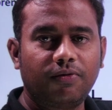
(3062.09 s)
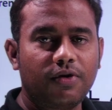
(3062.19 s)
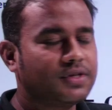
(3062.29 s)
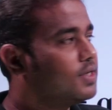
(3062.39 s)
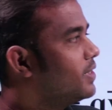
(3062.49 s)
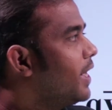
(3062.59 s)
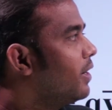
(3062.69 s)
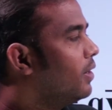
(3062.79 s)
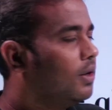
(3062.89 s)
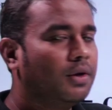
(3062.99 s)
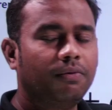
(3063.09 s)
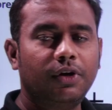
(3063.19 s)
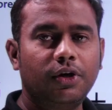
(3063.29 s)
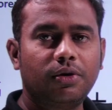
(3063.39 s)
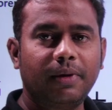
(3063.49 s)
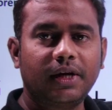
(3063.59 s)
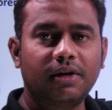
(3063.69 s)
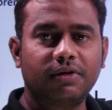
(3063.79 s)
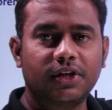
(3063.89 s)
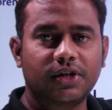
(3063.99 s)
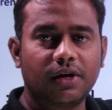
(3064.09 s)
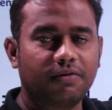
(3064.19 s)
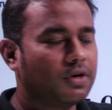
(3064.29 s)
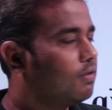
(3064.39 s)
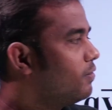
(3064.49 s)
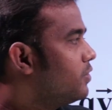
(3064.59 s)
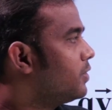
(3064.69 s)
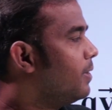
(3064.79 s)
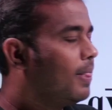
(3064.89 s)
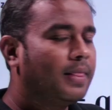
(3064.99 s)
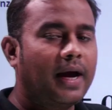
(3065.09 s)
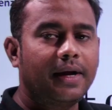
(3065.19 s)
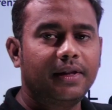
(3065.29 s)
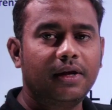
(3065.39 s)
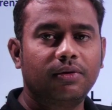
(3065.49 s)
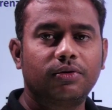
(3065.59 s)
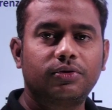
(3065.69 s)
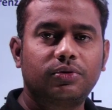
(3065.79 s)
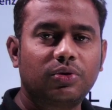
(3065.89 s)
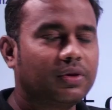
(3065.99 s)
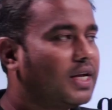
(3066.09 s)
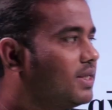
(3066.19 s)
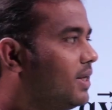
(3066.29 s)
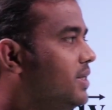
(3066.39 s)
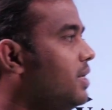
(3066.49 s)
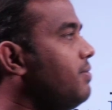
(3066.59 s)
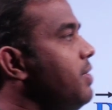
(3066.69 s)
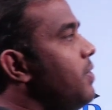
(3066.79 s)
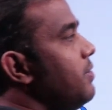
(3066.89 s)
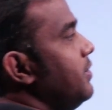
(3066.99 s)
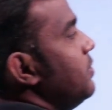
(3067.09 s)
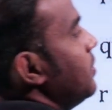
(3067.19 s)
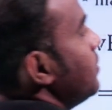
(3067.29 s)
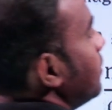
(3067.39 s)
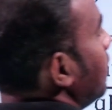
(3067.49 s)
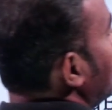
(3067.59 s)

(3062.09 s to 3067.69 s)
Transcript: force is there, we need to maintain with a centrifugal force, and then, so that is the reason why what we do is,